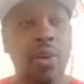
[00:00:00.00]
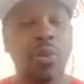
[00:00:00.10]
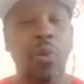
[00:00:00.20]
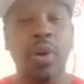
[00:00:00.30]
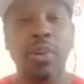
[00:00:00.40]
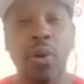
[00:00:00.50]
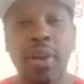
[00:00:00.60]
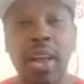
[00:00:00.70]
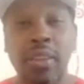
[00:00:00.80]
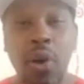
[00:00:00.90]
So as her
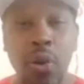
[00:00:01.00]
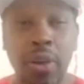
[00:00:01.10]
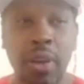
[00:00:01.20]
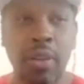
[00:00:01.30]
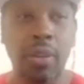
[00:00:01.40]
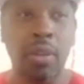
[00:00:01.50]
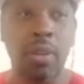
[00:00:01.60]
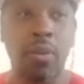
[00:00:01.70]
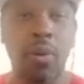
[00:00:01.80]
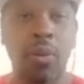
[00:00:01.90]
and I talking,
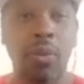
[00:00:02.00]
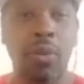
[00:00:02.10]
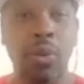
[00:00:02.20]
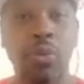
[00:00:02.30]
the